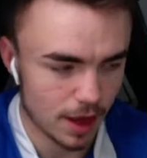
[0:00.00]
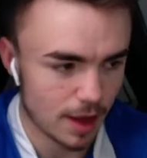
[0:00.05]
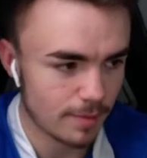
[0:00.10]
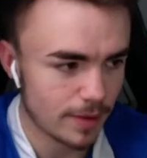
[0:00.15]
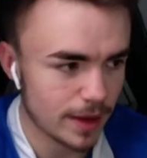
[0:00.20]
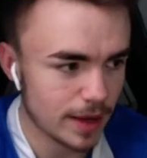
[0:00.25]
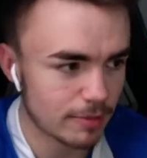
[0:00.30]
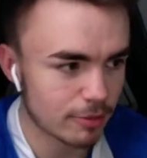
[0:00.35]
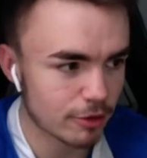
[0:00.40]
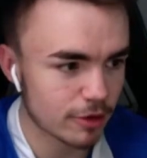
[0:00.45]

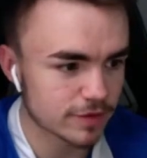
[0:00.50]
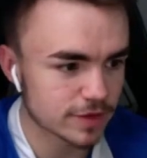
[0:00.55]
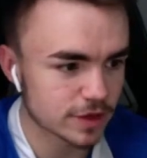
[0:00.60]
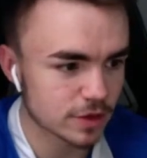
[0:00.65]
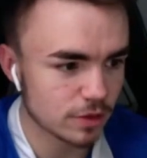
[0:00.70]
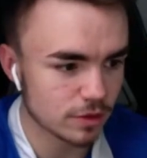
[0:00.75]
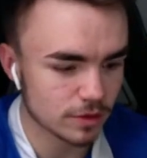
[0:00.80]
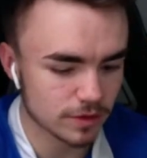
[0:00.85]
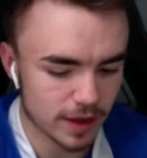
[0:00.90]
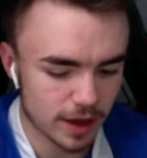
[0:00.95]
Peterborough have
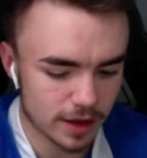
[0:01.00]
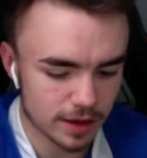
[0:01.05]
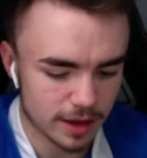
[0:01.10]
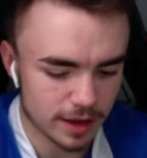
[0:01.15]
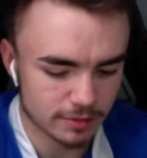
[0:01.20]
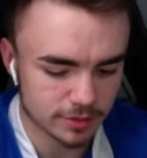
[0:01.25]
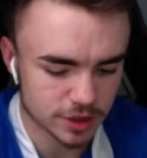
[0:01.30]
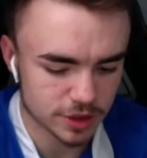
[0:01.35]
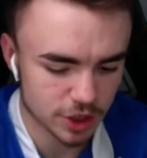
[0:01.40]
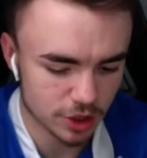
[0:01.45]
scored. They are
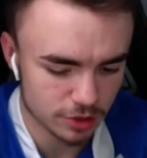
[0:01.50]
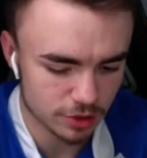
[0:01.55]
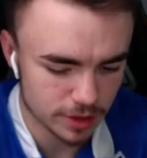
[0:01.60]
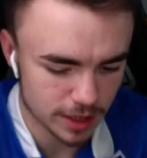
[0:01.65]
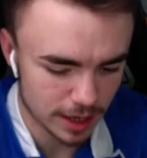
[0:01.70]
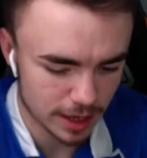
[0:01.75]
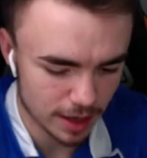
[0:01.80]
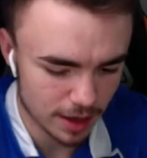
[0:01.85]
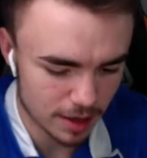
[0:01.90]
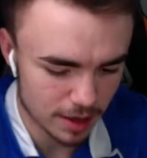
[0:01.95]
now
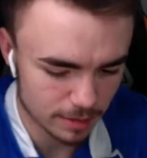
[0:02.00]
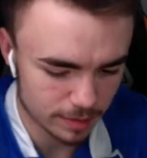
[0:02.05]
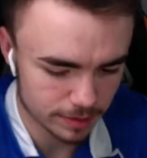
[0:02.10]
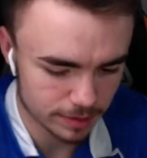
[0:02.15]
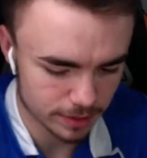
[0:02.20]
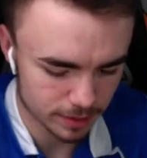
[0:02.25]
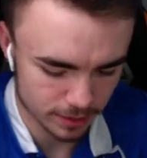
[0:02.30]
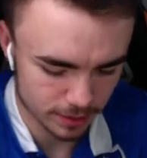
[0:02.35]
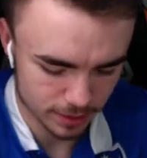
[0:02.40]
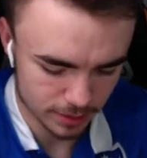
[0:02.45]
2-0 up
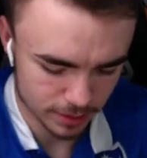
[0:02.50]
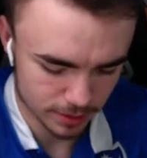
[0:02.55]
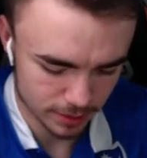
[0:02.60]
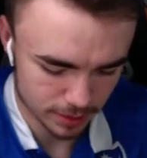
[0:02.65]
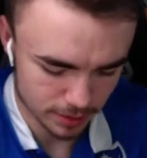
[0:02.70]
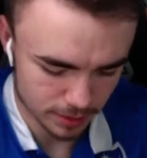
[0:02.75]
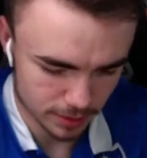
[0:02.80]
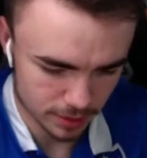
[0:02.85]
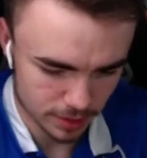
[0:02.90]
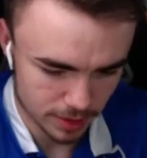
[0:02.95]

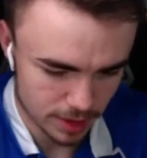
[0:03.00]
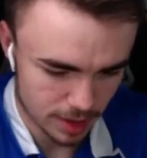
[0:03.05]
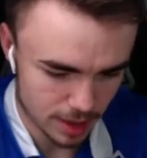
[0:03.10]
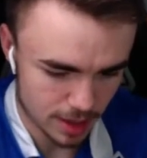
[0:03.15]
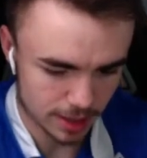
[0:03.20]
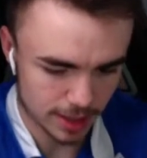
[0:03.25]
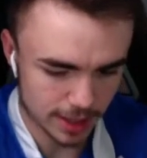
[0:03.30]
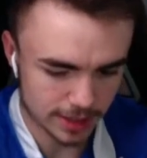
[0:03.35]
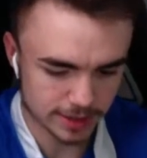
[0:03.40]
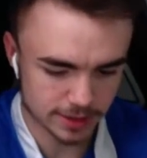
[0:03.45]

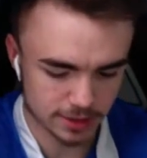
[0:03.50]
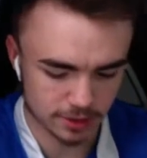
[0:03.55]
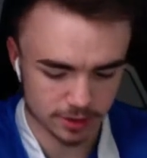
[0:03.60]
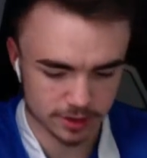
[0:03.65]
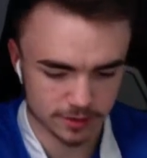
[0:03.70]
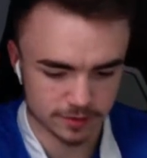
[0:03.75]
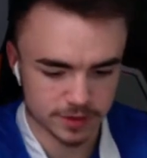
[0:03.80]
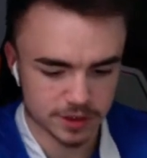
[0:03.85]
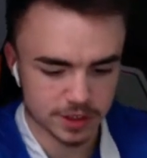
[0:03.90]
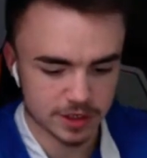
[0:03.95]
against
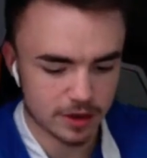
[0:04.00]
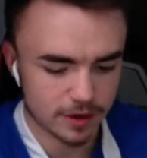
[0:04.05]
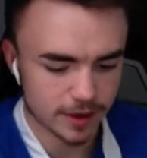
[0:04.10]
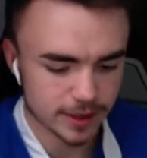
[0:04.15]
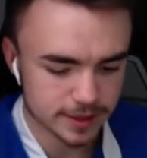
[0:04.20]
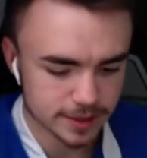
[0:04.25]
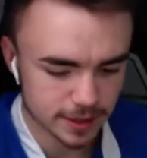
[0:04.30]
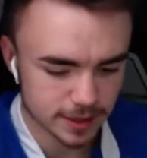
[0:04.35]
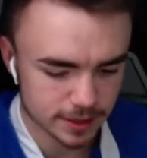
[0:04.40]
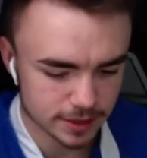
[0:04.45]
Oxford
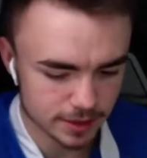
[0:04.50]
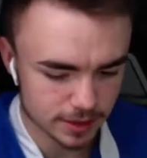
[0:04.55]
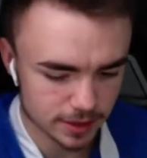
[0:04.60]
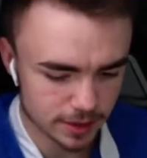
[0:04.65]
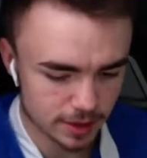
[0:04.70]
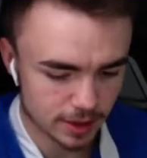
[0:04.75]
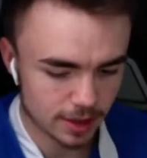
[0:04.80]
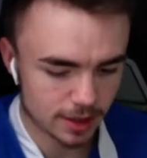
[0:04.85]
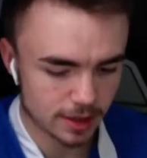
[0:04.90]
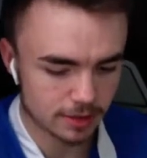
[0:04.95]
United.
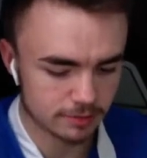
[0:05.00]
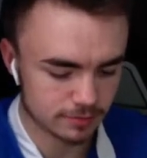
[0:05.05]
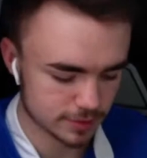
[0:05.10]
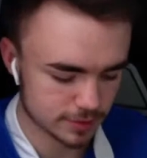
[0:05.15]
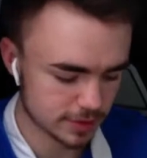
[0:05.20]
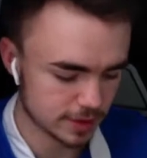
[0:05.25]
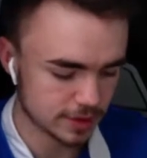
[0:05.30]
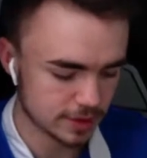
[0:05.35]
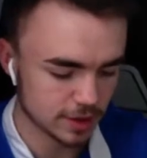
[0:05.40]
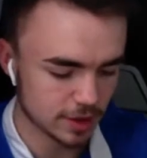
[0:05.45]
So
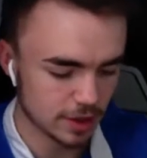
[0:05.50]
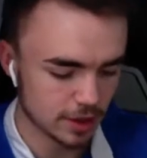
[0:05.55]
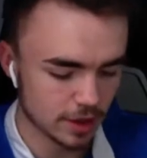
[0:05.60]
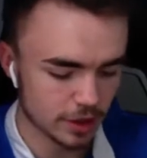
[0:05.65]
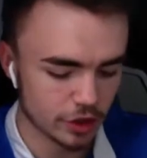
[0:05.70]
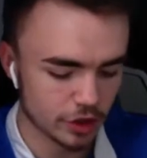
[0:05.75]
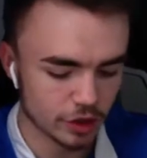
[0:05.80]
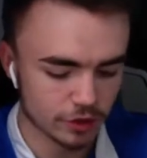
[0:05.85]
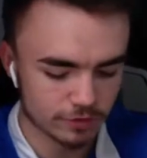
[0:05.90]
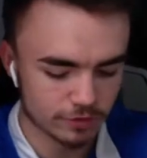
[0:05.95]
that's a
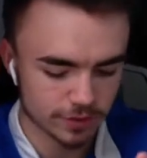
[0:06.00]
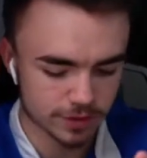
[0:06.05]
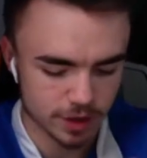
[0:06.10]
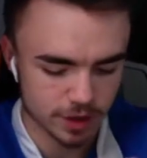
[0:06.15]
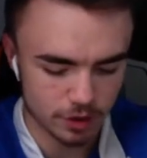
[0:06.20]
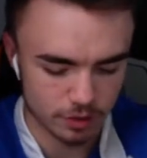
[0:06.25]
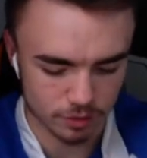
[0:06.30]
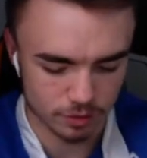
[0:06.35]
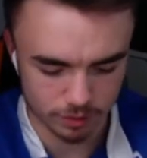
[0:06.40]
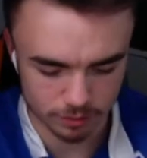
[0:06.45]
good
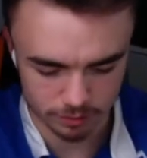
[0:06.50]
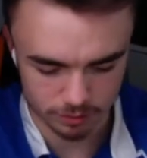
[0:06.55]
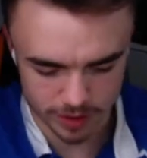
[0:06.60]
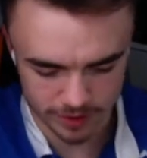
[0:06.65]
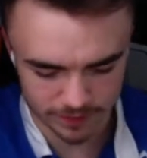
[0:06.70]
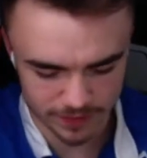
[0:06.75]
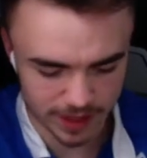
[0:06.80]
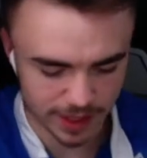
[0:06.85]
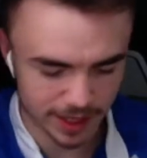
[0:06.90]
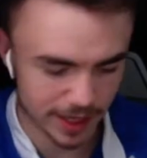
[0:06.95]
result
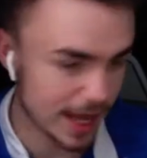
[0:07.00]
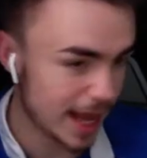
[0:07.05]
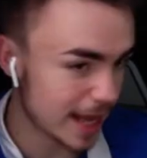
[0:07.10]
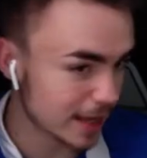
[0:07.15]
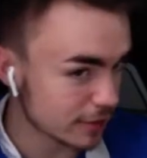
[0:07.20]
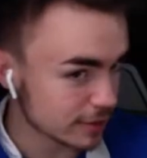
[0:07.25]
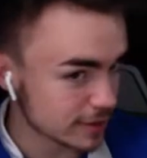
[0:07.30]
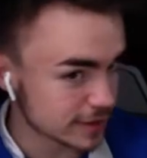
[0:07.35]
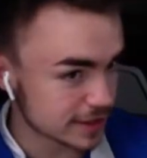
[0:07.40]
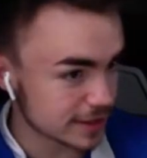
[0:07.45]
if they can hang
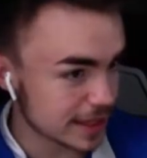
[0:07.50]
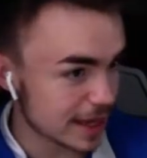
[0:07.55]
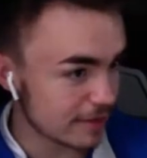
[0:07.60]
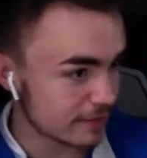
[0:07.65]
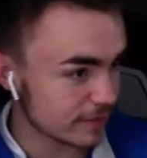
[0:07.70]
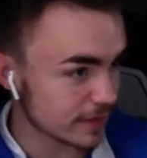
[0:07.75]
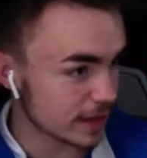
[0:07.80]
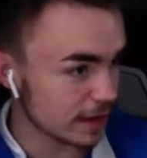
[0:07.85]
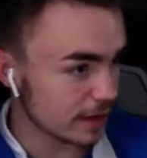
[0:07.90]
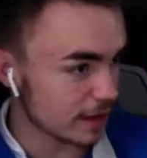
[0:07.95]
on to that
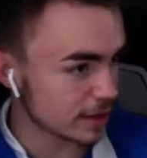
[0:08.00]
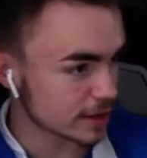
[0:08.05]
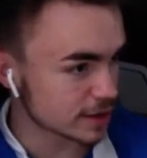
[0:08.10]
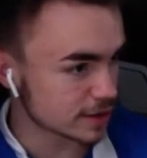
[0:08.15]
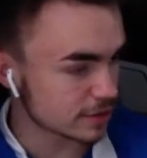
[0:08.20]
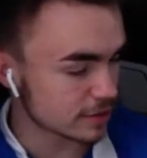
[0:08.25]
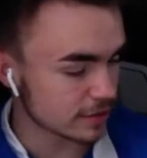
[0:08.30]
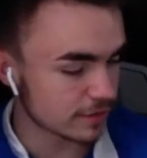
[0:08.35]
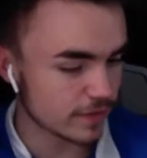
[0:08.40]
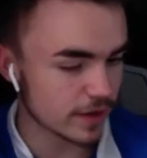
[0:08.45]
for the last
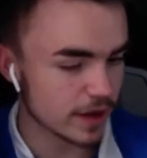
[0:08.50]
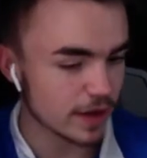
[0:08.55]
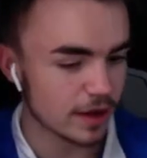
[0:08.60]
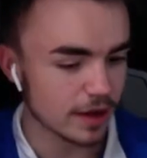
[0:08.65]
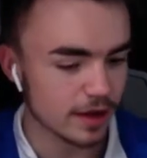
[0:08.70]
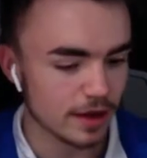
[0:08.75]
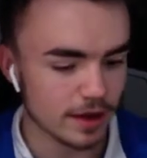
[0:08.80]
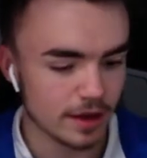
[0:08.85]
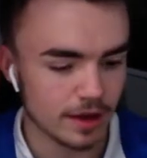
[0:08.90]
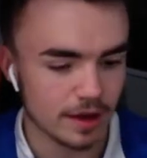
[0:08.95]
sort of
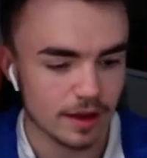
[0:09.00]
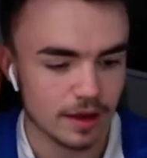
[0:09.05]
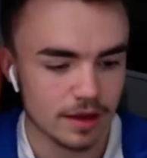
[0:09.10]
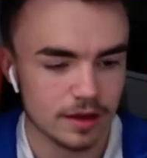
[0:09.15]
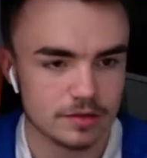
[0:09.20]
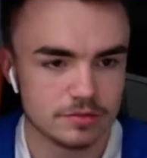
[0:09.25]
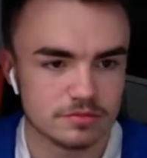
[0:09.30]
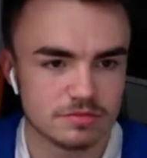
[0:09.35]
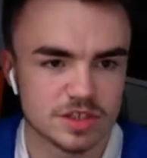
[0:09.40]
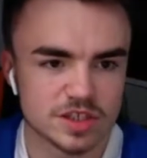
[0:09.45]

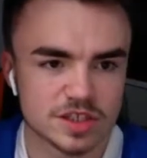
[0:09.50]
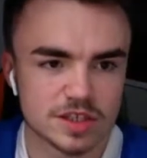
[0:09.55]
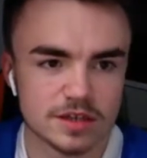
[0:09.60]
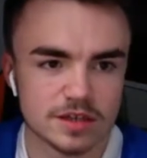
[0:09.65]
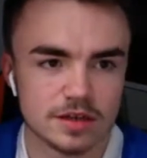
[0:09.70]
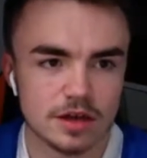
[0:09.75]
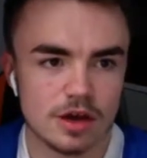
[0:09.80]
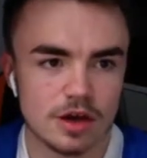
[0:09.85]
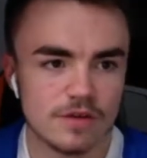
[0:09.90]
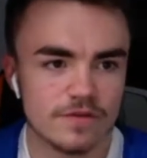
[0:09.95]
just
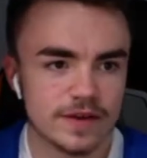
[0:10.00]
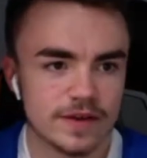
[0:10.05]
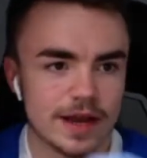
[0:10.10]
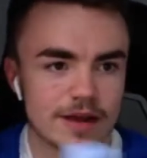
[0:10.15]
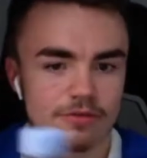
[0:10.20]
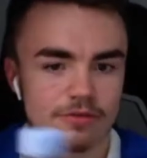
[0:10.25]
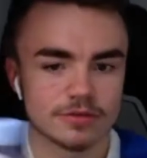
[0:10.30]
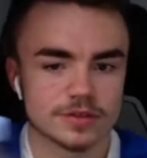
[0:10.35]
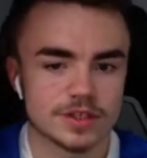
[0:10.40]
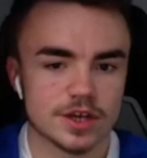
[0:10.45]
under half an
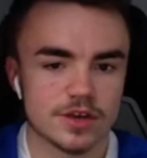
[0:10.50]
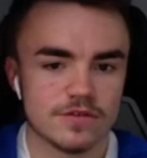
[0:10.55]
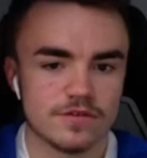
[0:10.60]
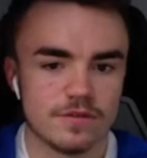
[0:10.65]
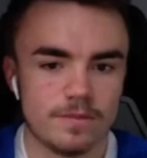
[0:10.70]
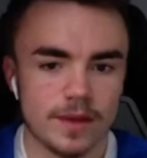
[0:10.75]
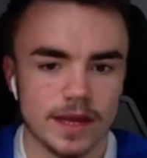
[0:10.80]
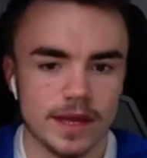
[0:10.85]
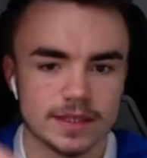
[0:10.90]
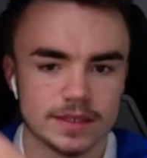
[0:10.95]
hour or so for
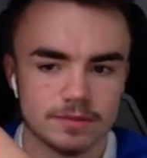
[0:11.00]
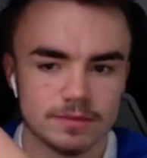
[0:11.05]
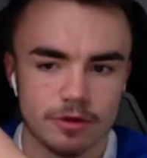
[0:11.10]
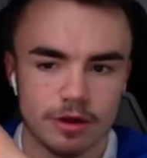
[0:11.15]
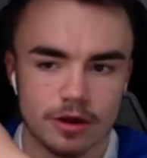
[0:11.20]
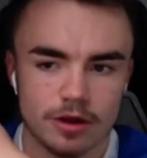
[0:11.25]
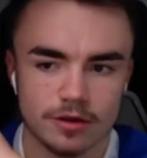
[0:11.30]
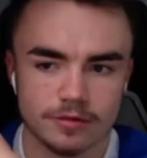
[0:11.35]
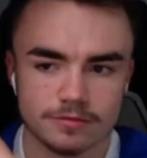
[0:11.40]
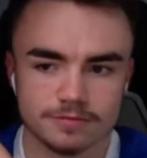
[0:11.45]

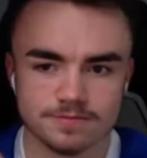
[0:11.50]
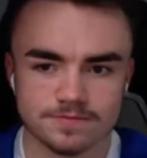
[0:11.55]
Peterborough.